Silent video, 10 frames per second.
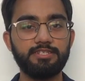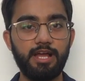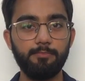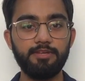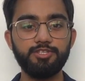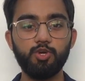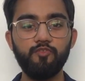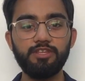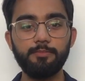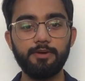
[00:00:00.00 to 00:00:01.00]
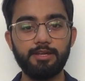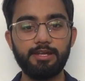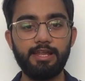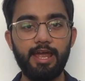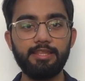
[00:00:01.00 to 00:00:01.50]
established over the
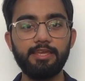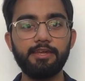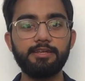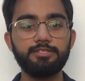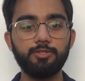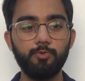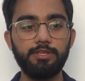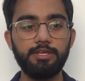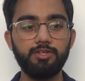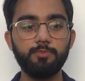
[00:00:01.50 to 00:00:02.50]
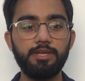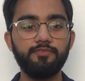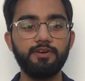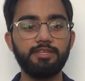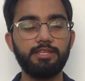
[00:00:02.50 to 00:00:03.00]
burden land, there is no need to
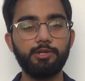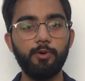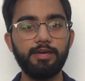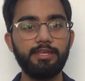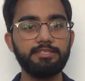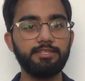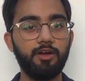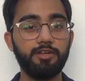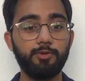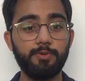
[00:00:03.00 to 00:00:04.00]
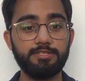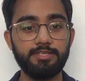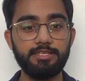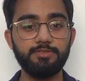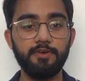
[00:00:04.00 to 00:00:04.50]
make further inquiries in order to
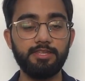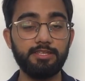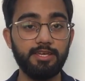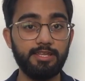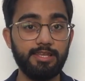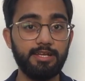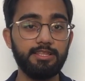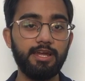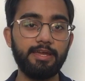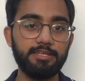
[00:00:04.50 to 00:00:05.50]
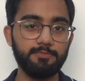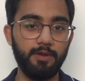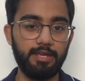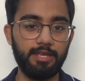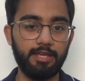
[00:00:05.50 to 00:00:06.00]
assess whether their legal right is
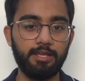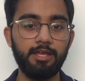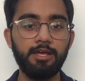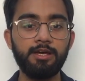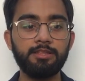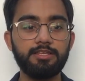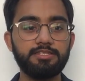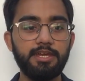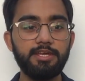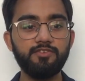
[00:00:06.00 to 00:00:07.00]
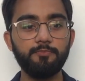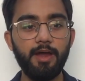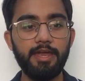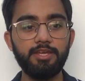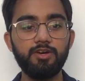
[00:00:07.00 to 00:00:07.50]
binding. The state of
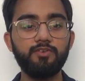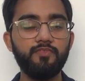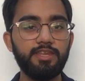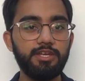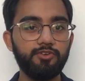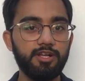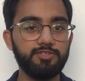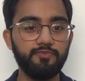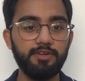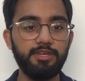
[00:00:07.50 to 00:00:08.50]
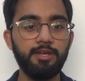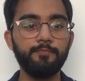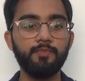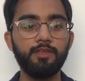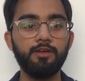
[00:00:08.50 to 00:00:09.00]
mind of any
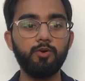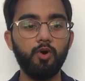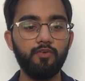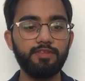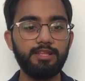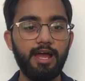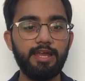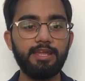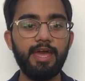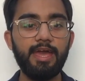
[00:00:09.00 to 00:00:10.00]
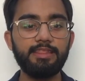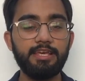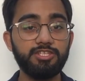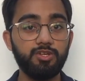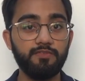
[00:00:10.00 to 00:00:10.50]
transferee of the land and
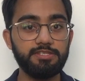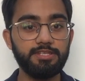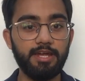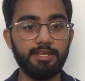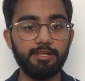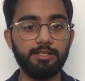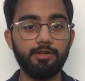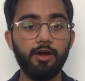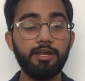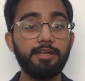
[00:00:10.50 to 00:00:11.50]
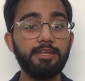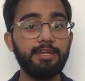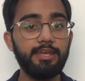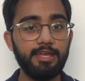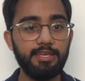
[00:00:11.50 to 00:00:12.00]
nature of its title, or
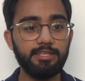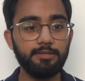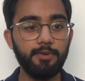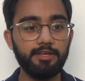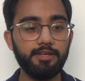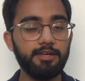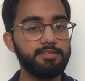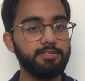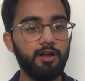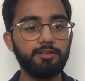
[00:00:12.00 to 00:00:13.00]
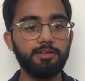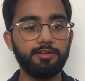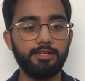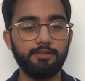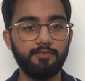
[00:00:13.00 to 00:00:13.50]
indeed any other matter is not
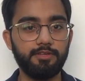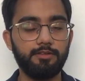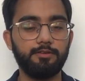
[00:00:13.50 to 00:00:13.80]
relevant.